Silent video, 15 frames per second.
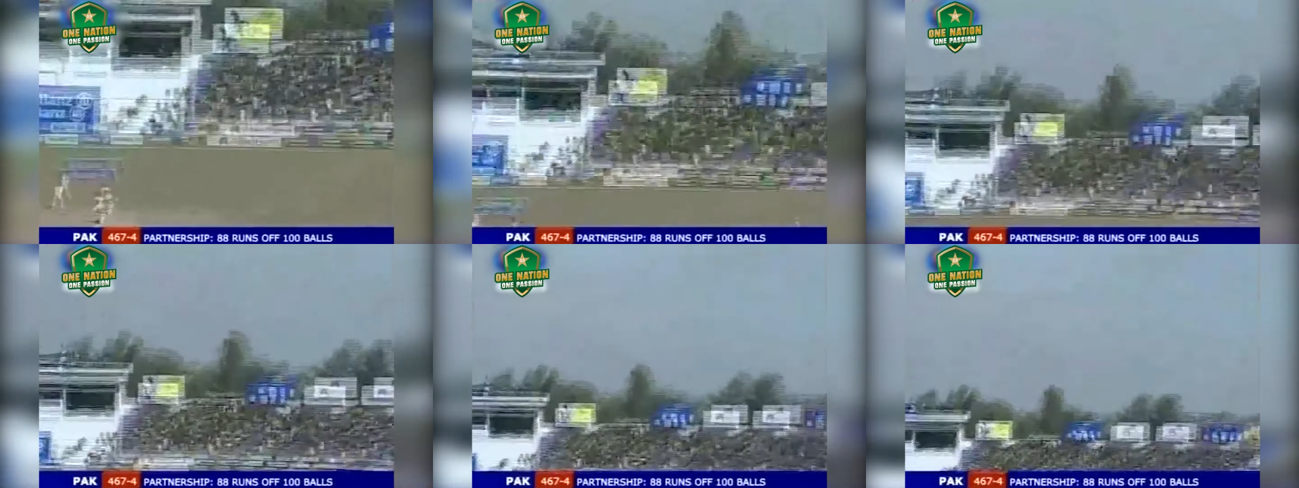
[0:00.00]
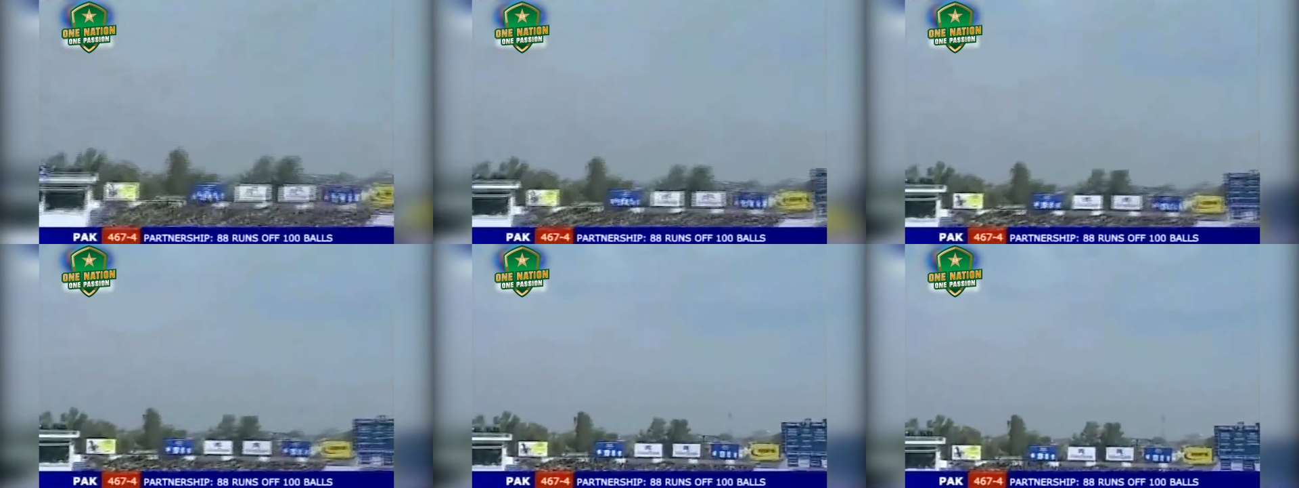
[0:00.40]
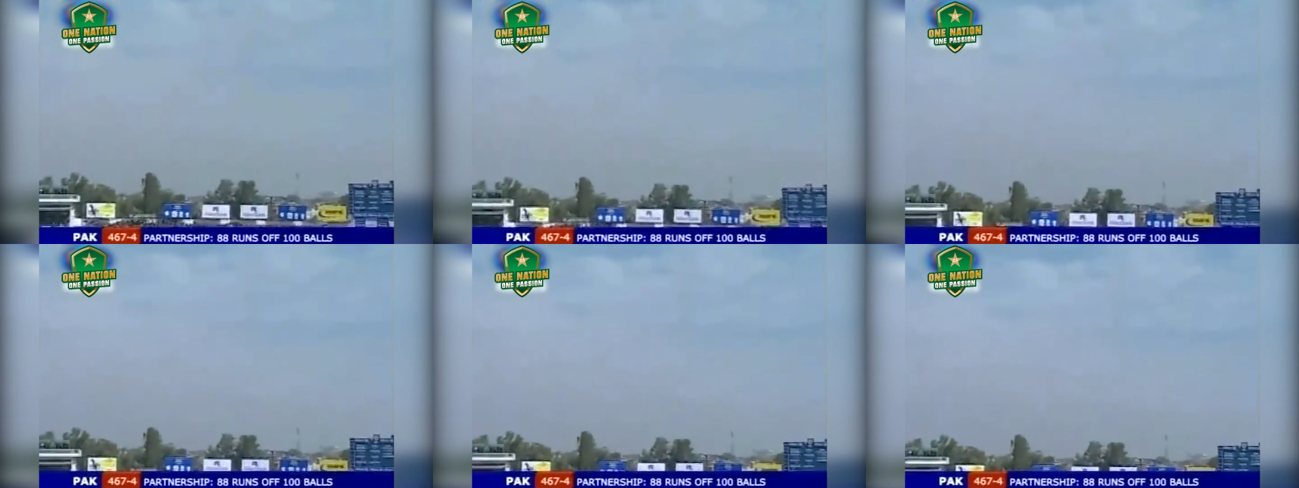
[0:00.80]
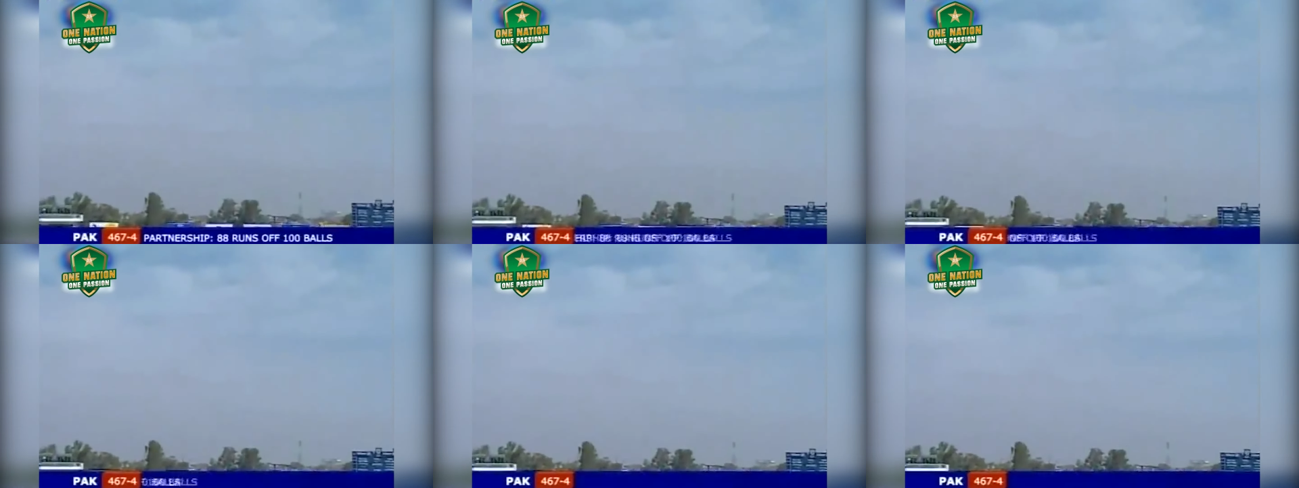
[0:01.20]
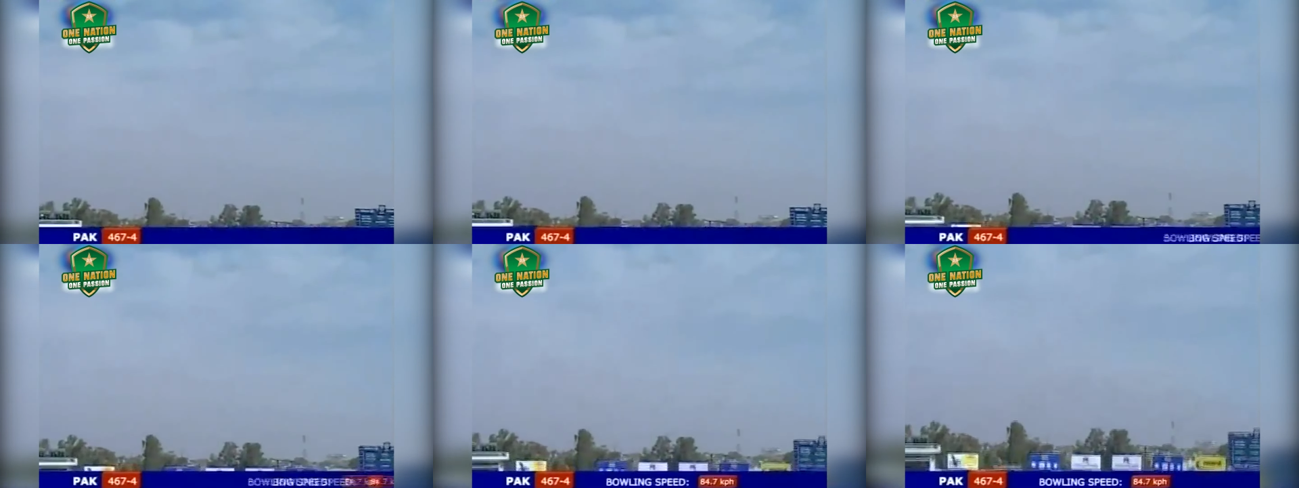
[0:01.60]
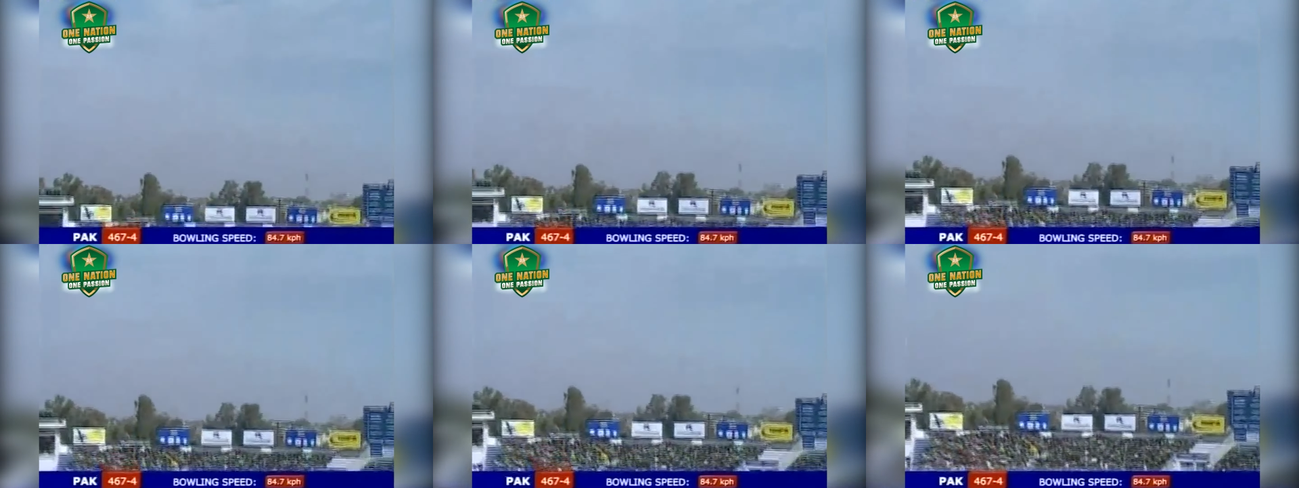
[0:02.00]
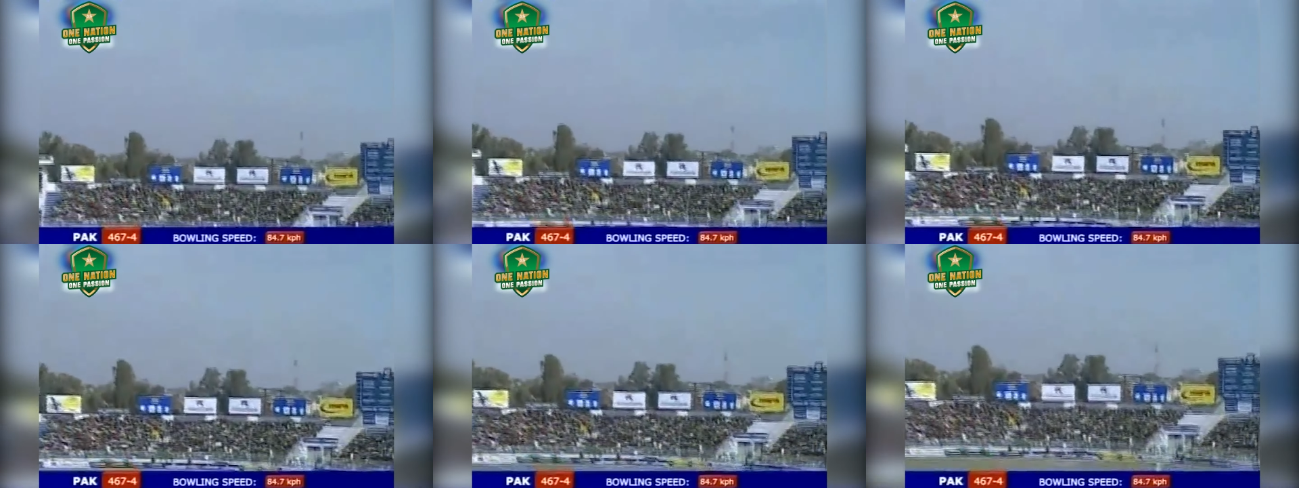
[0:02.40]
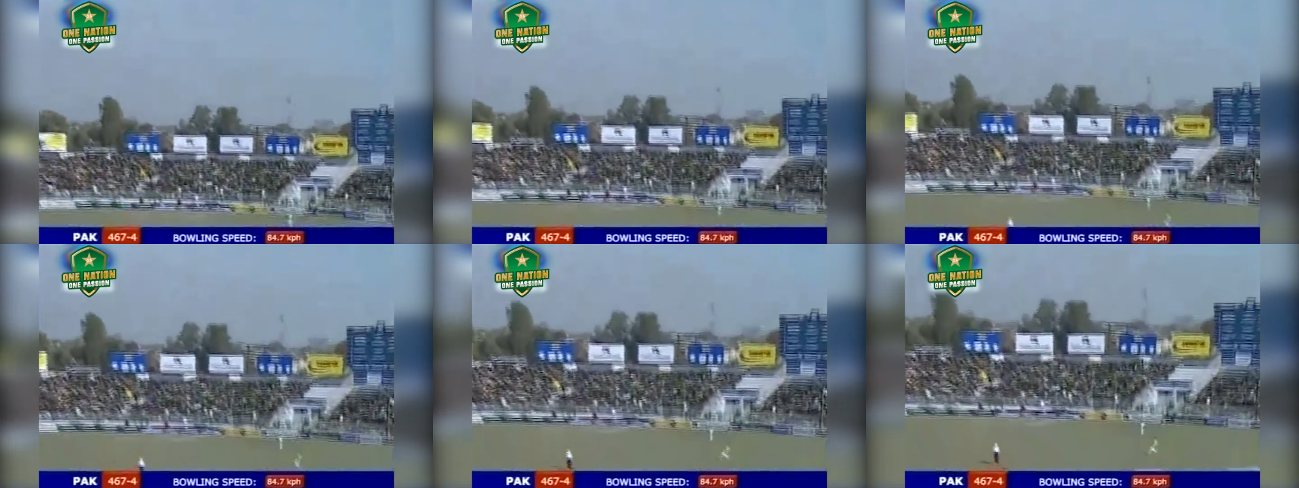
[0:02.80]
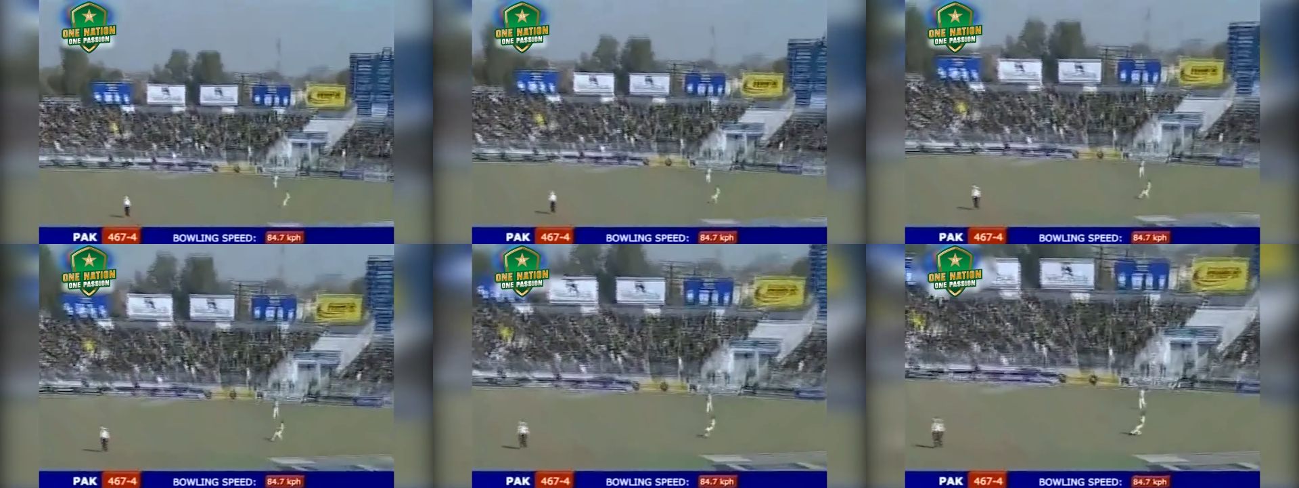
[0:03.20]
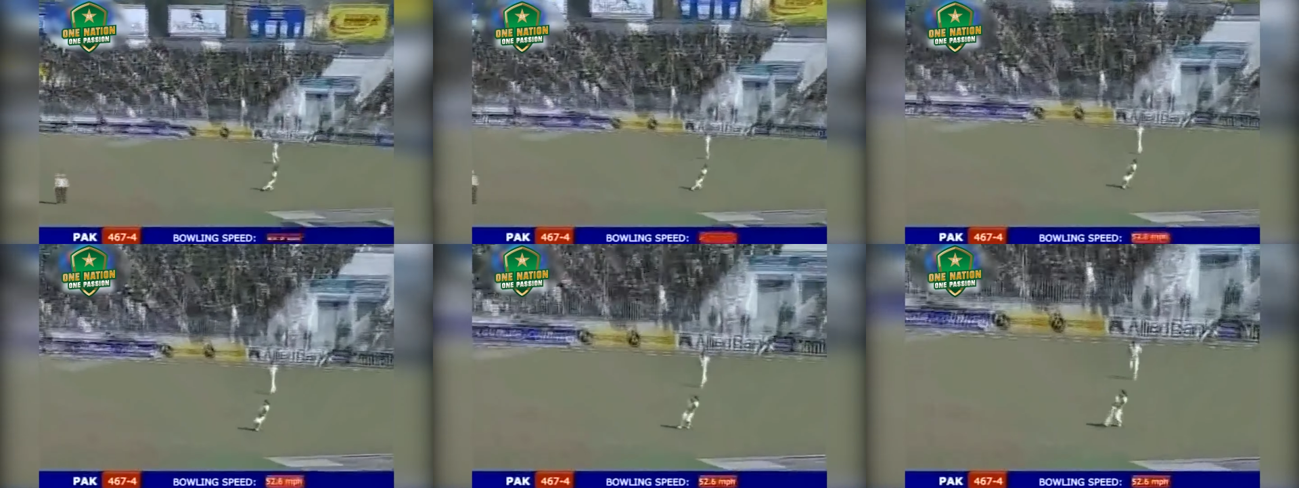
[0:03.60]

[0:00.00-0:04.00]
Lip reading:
Nobody's mouth can be seen.